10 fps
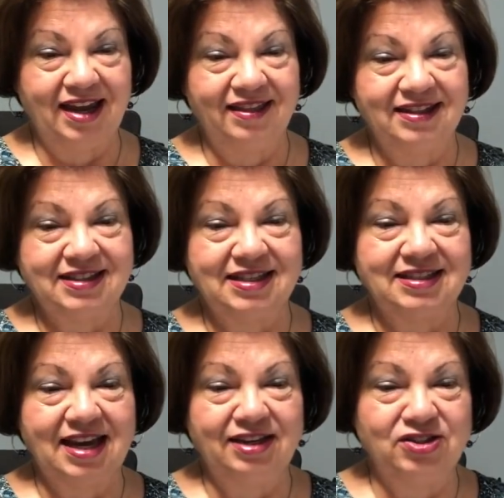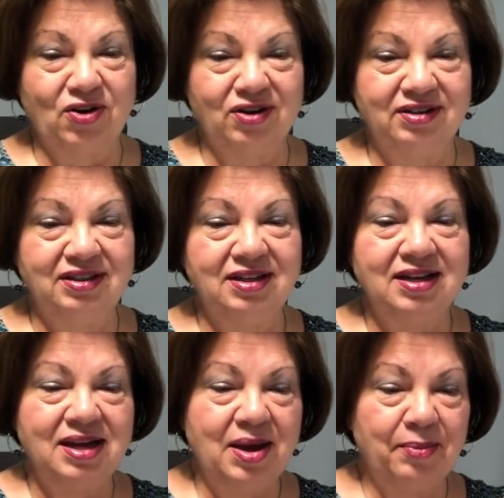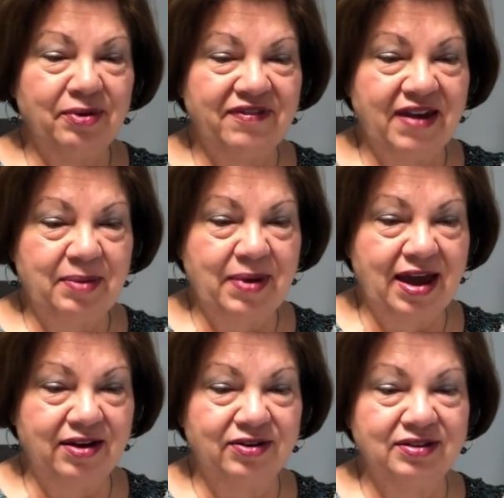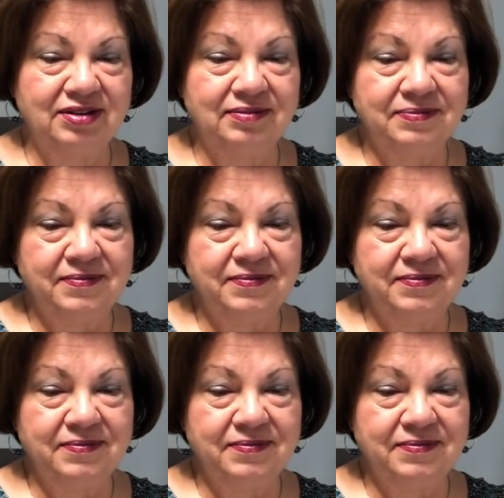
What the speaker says: And this is a Jardin Preve pattern.